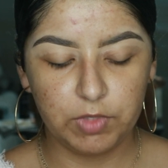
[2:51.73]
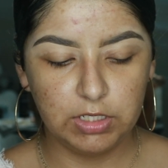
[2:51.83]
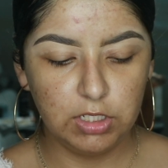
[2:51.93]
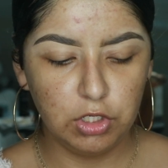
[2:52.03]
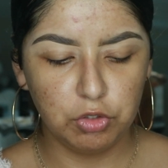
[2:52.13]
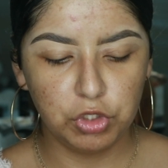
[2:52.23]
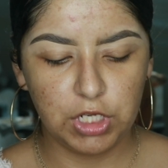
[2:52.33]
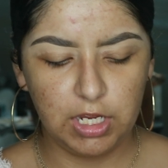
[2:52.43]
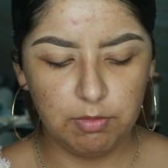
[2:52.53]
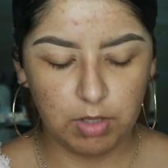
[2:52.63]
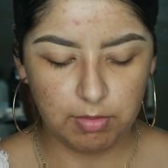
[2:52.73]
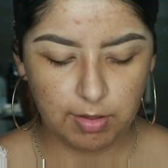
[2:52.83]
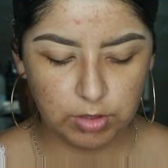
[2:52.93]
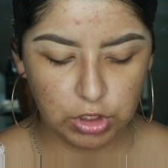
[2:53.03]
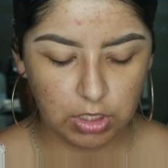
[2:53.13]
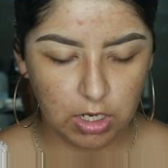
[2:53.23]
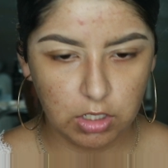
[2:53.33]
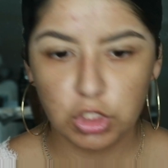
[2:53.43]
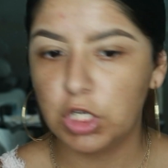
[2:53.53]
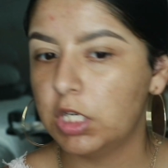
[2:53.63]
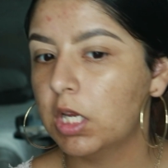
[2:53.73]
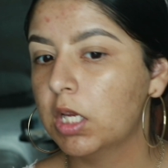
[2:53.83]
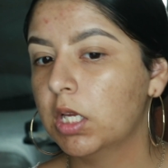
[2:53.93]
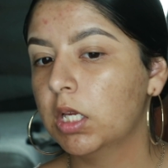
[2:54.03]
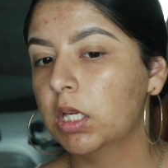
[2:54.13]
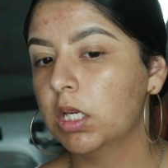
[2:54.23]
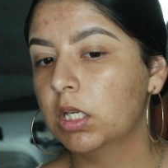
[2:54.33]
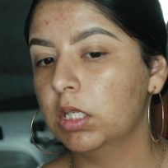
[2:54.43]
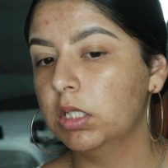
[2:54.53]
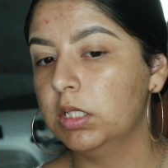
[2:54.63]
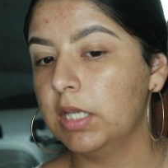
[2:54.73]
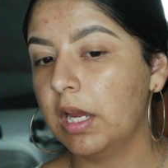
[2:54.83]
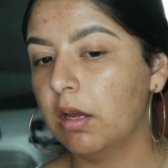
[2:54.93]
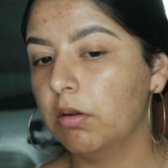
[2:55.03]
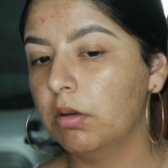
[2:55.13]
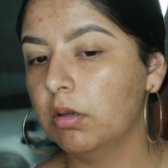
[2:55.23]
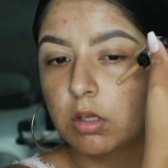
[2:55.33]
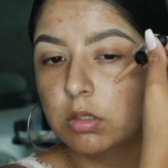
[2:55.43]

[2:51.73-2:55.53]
It's a new shade, but I probably should have gotten a shade down.